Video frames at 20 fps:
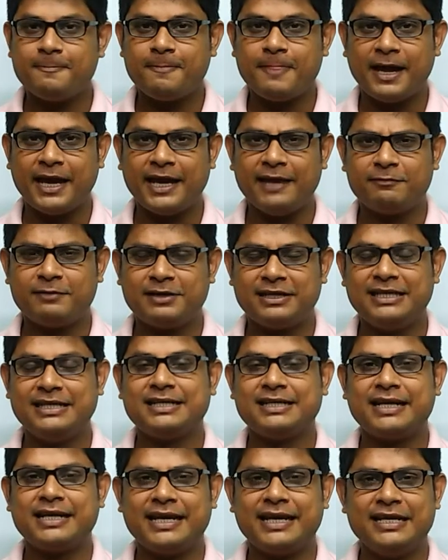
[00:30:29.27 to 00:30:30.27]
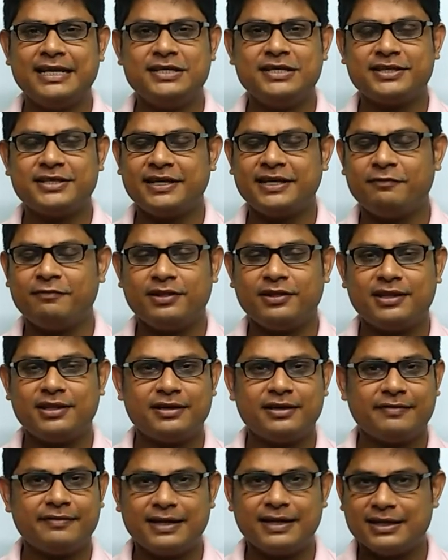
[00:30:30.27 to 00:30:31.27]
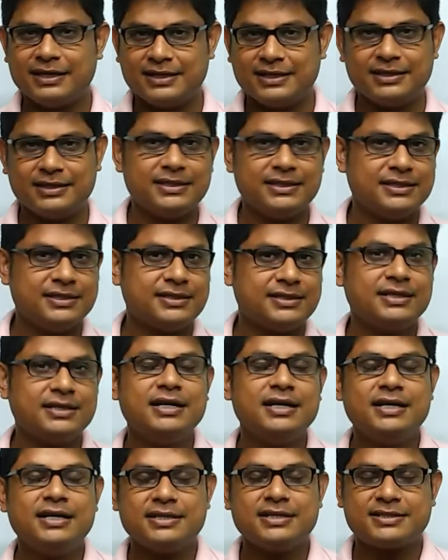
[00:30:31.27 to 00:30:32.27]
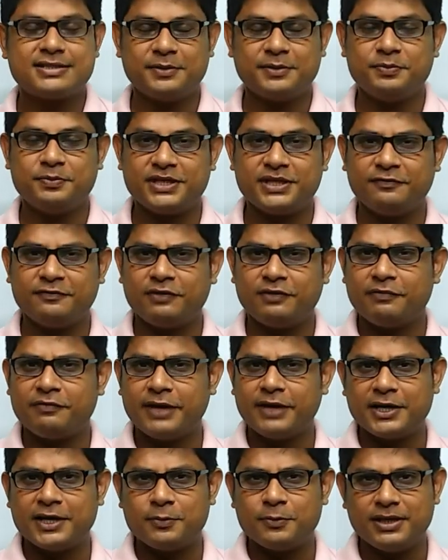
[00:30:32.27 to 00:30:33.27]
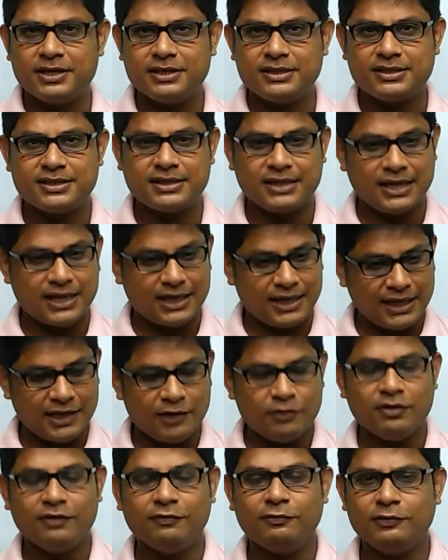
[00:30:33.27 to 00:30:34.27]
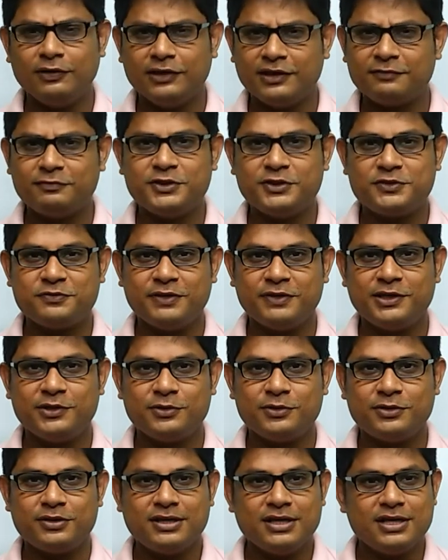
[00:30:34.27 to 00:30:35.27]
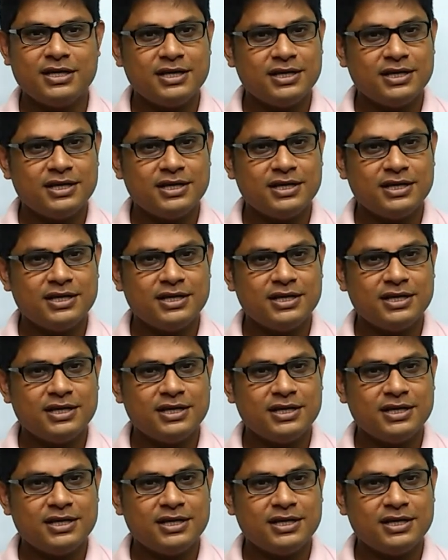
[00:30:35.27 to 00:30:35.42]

I have cleared each and everything regarding this subject verb agreement, and you have loved this video.